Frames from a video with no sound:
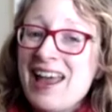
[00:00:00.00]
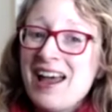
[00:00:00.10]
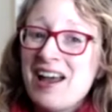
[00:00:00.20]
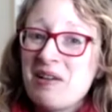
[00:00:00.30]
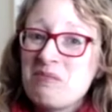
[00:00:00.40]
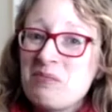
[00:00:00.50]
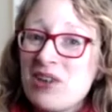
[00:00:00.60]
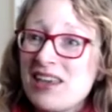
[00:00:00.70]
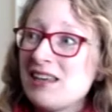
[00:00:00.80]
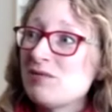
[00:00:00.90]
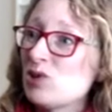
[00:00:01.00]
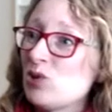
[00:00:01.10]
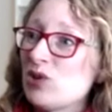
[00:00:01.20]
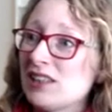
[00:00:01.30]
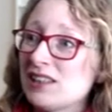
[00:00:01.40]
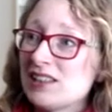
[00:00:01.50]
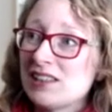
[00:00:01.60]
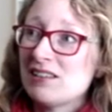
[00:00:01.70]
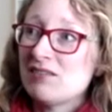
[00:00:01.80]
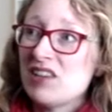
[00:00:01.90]
um, but he was talking
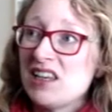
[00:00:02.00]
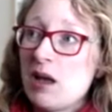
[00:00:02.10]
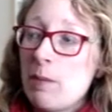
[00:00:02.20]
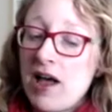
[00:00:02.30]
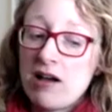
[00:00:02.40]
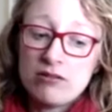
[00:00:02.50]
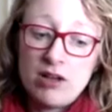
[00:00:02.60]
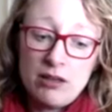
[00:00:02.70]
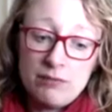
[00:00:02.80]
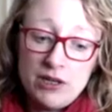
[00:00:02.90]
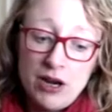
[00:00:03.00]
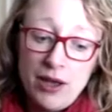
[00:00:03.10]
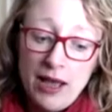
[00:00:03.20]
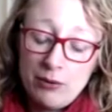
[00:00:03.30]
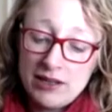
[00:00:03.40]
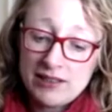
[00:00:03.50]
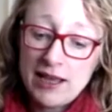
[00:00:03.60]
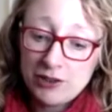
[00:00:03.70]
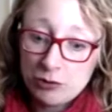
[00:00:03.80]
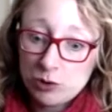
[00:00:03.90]
to me about, um, you know, how as
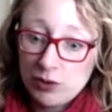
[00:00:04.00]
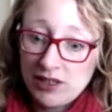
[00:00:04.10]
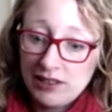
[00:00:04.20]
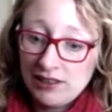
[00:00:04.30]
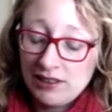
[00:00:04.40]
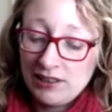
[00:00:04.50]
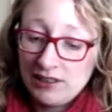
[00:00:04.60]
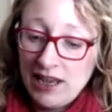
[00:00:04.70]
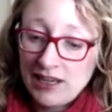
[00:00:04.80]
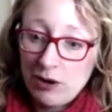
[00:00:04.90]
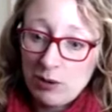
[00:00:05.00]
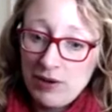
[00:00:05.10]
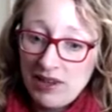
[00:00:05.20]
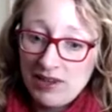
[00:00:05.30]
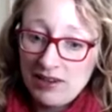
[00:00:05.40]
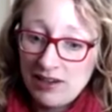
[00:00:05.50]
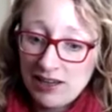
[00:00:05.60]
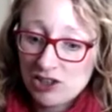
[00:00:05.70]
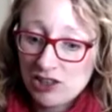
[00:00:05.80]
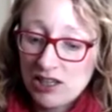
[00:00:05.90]
adults we can let go a bit and
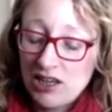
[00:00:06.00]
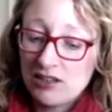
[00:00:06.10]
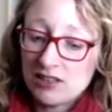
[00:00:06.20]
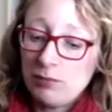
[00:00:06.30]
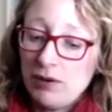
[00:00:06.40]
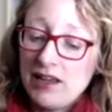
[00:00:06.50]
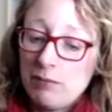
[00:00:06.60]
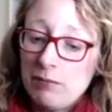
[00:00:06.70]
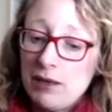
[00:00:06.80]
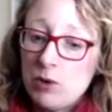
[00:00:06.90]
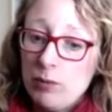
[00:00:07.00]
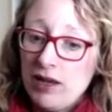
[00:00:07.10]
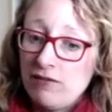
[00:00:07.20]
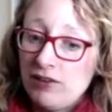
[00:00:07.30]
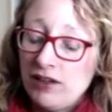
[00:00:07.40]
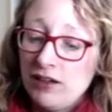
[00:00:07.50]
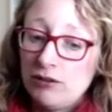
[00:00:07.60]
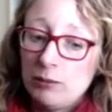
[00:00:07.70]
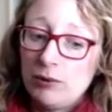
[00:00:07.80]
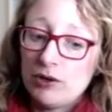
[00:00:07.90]
actually learn to play and be more playful in
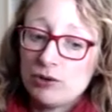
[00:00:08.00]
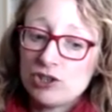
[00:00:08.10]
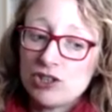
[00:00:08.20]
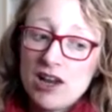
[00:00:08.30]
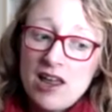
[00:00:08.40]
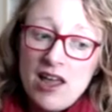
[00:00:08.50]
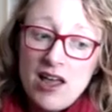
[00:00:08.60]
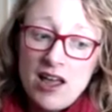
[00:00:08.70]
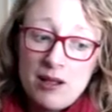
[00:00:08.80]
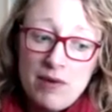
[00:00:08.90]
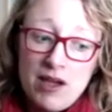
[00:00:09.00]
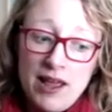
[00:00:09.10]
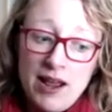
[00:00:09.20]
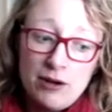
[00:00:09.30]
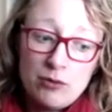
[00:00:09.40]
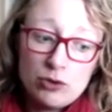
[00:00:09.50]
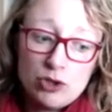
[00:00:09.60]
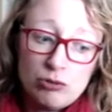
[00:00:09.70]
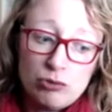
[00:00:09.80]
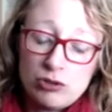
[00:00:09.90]
our approach, um, and how
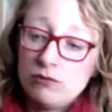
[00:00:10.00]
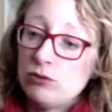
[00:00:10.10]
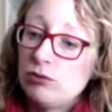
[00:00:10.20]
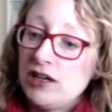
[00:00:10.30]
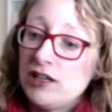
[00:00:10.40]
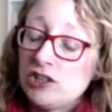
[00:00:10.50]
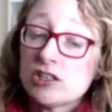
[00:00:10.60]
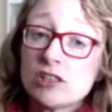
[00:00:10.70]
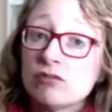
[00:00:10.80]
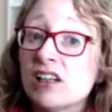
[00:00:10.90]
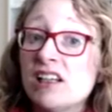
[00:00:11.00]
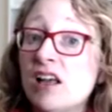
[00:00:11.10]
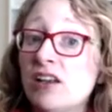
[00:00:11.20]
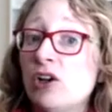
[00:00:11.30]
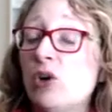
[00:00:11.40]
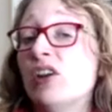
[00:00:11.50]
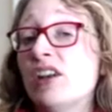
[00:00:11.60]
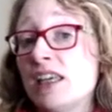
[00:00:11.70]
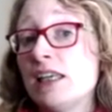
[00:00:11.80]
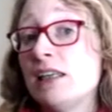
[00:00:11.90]
children of all ages can really learn a lot.
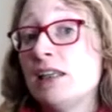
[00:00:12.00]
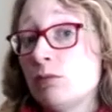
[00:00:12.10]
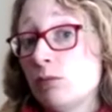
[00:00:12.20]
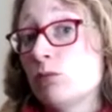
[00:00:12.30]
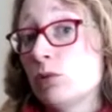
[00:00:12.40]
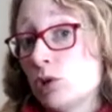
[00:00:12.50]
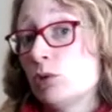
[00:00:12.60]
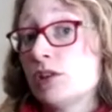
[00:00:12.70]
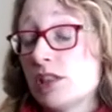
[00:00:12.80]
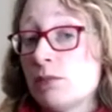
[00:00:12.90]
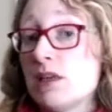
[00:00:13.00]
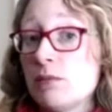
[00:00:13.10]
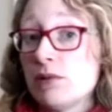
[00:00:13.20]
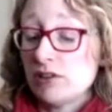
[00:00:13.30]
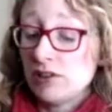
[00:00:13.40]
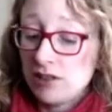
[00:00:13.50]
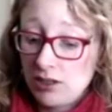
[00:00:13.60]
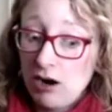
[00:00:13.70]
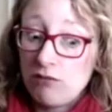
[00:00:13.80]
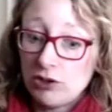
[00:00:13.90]
And he was talking to me because in the
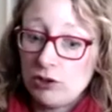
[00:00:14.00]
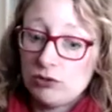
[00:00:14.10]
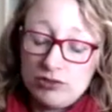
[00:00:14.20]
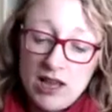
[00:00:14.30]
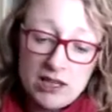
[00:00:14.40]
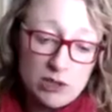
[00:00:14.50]
current context